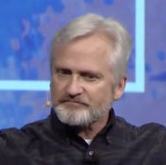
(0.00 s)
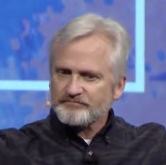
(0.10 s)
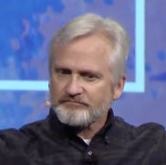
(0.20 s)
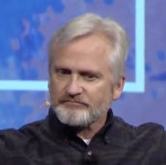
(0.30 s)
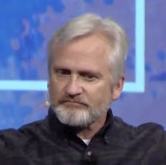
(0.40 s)

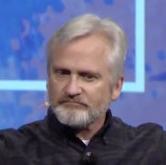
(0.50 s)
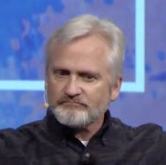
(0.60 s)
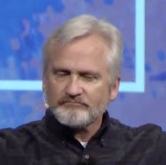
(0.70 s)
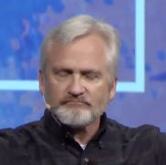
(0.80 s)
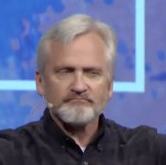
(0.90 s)

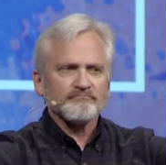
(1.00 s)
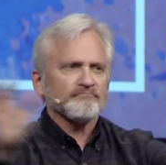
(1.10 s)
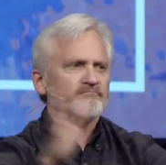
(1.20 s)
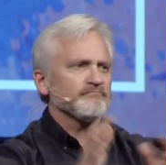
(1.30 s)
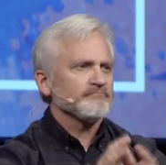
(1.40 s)

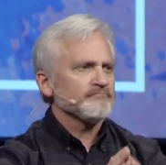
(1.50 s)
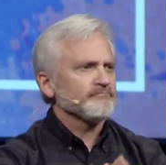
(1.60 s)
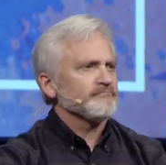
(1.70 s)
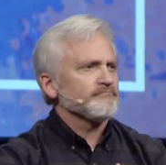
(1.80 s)
(silence)